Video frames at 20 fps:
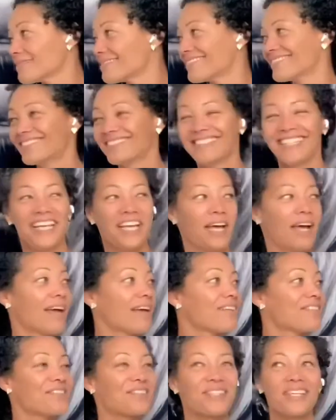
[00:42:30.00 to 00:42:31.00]
I was
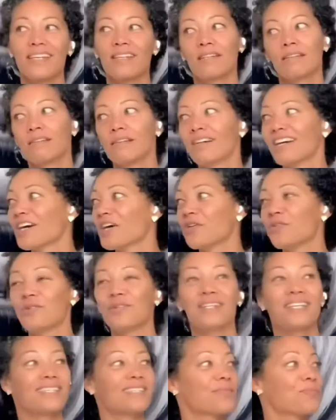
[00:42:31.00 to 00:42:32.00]
like, who gets
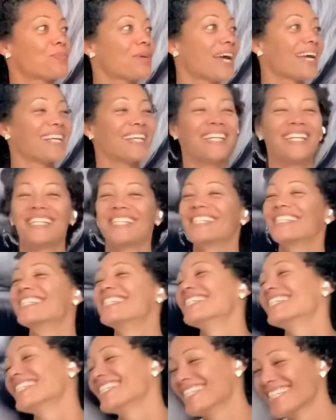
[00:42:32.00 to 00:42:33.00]
pregnant?
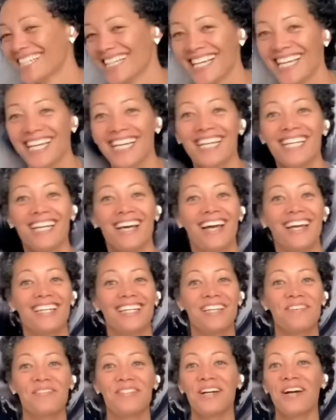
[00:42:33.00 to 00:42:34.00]
All right, keep
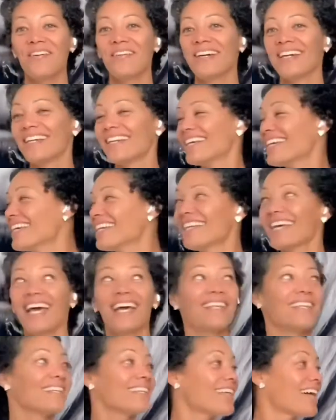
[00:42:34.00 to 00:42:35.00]
going. Inhaling
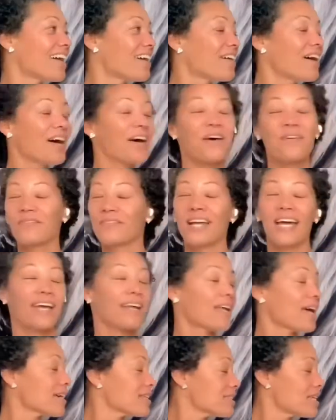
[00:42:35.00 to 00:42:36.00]
left, right,
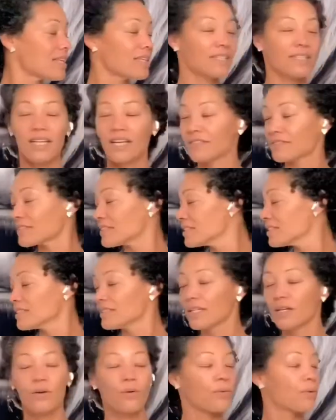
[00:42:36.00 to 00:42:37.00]
exhaling left.
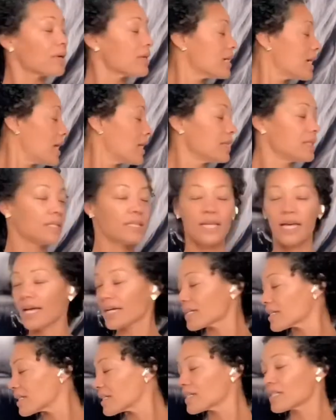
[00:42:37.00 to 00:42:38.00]
Work out the neck.
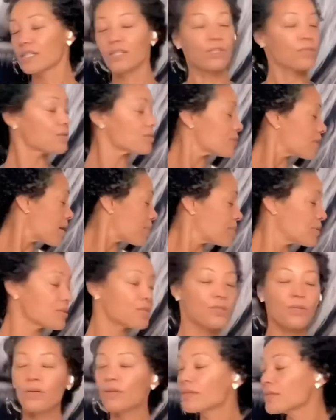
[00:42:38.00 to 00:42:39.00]
Drop the
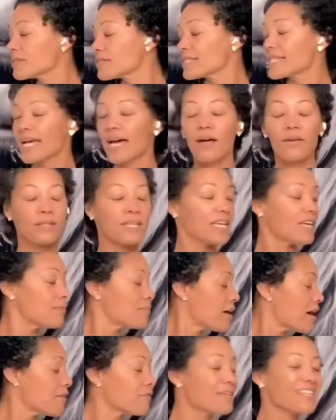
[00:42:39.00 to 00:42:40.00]
shoulders down. Keep
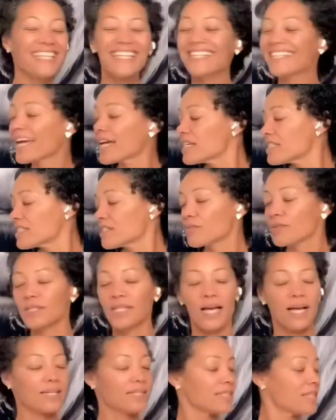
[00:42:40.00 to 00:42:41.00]
everything nice and relaxed
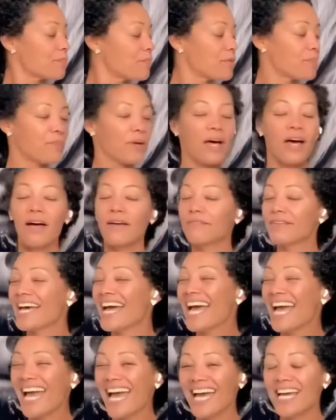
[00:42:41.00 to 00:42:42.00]
up above,
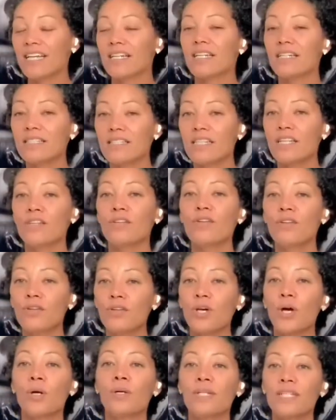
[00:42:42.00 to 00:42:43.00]
and continue to
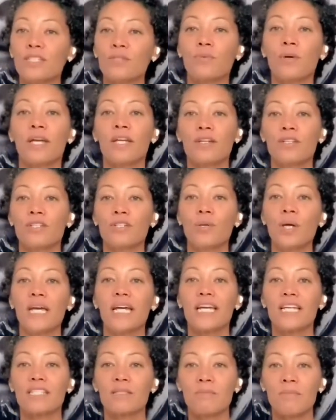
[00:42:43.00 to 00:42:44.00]
notice what you're doing, because
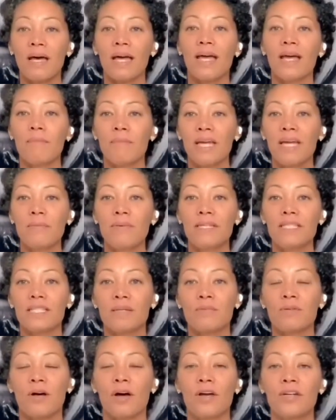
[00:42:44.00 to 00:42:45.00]
maybe
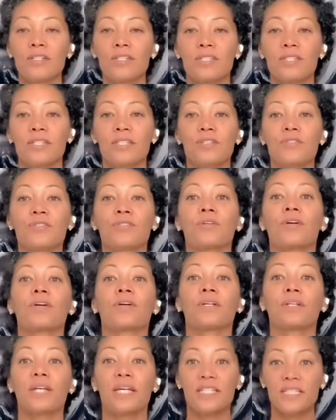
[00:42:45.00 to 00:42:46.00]
subconsciously you start
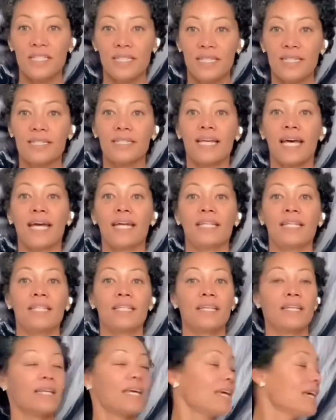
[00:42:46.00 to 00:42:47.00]
clenching and tightening the
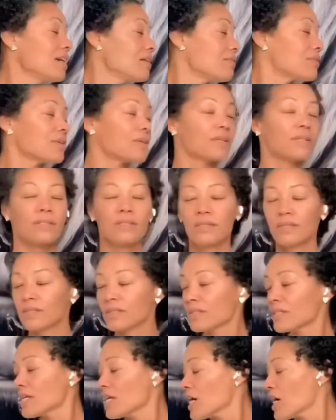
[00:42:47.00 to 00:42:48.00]
navel.
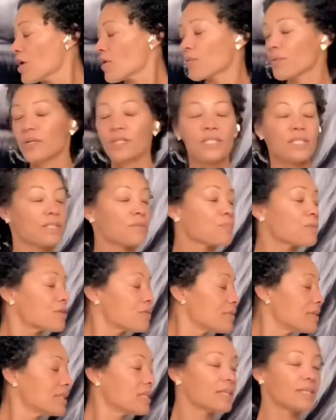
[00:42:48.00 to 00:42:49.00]
We're just moving the
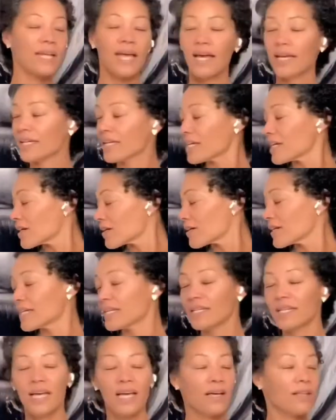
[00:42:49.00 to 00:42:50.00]
neck here.
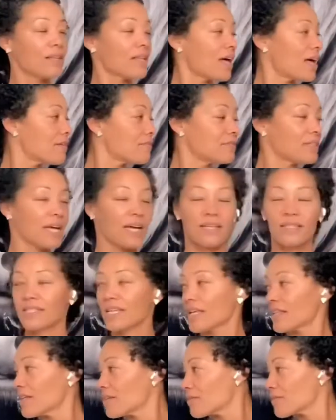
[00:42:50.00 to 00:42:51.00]
Inhale left, exhaling
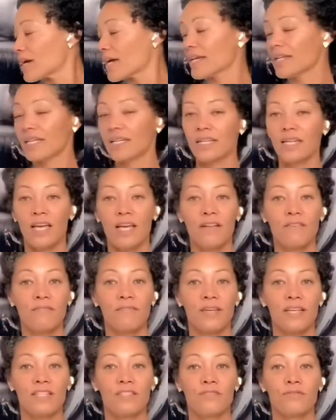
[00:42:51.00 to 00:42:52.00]
right. Inhale, face
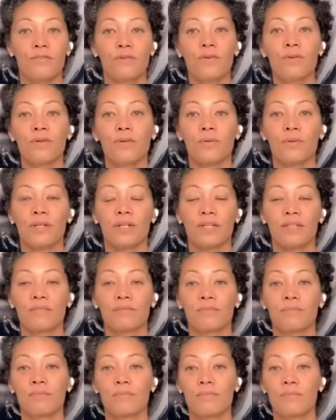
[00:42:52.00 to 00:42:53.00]
forward.
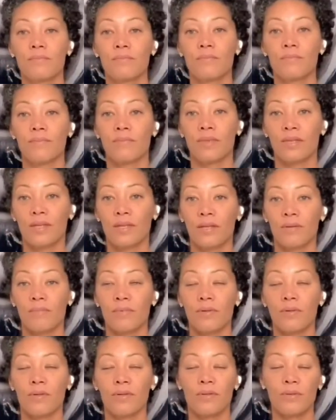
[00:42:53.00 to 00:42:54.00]
Pull
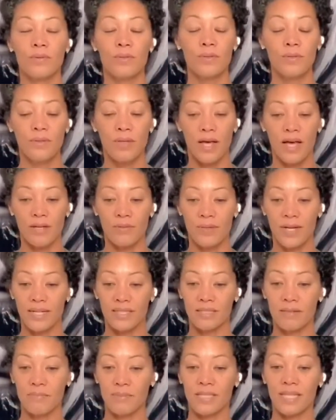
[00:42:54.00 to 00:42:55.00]
the root lock, rectum,
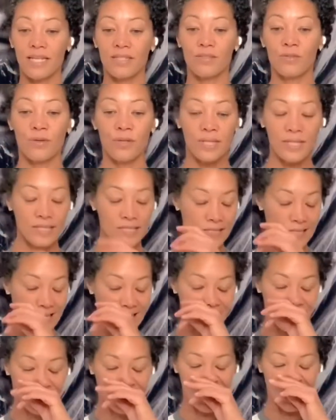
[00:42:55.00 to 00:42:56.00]
sex organs, navel
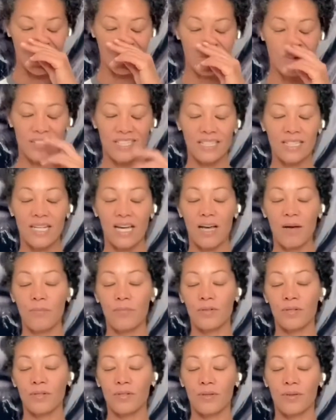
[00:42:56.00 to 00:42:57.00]
inward and upward.
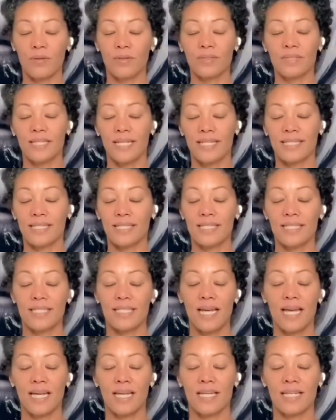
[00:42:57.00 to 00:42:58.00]
Hold nice and
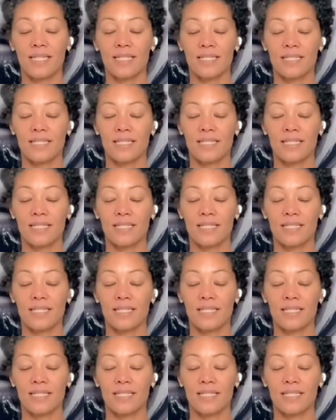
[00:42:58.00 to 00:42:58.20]
tight.